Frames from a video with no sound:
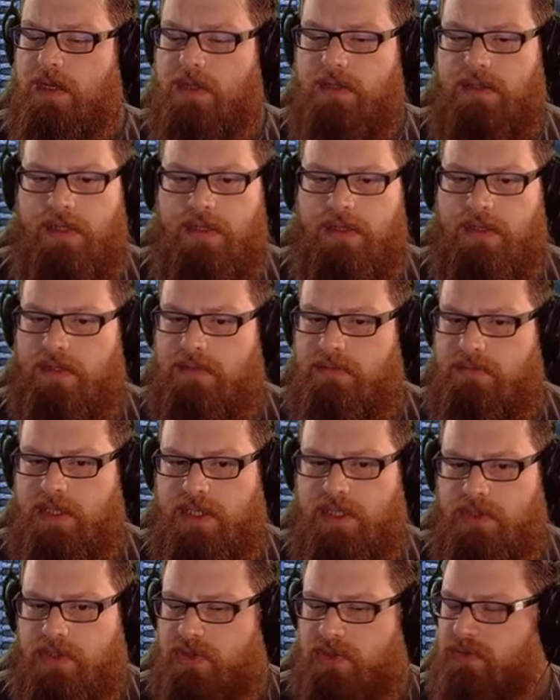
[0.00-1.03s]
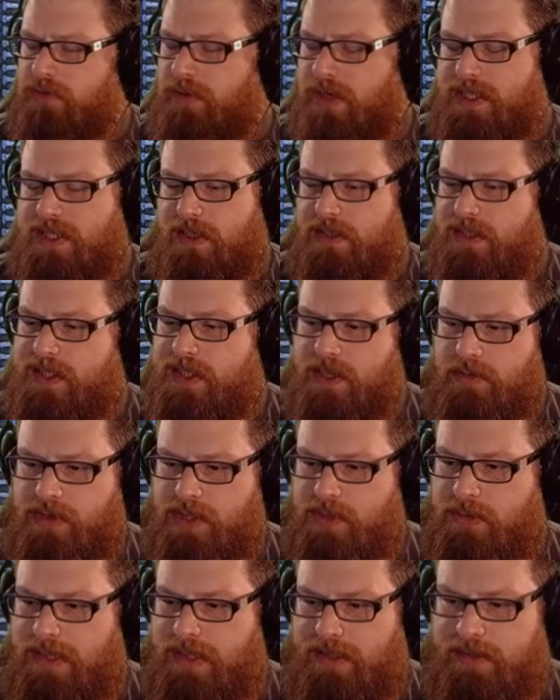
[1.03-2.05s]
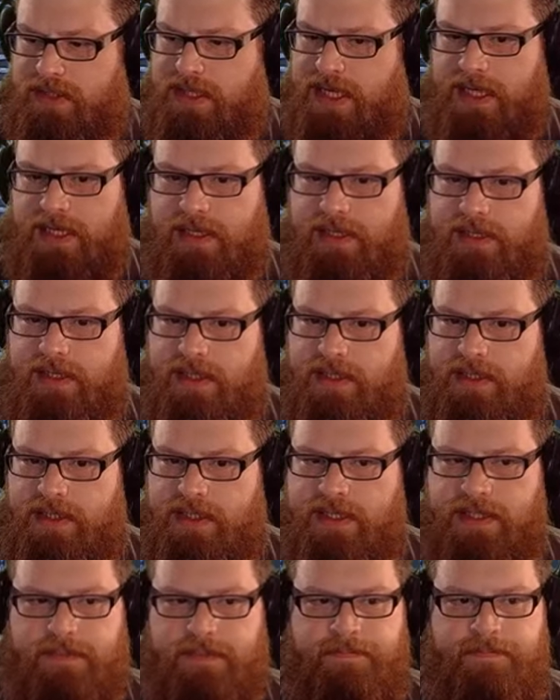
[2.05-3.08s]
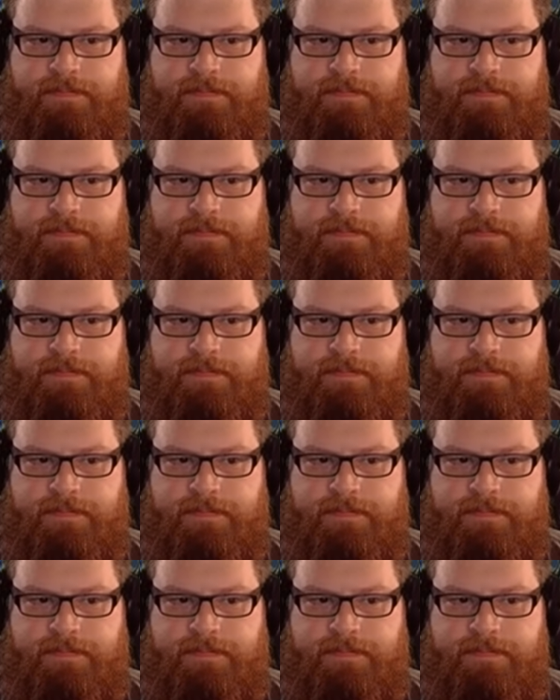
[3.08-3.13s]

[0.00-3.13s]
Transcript: You can just create solid CO2 in a little tank, dead easy.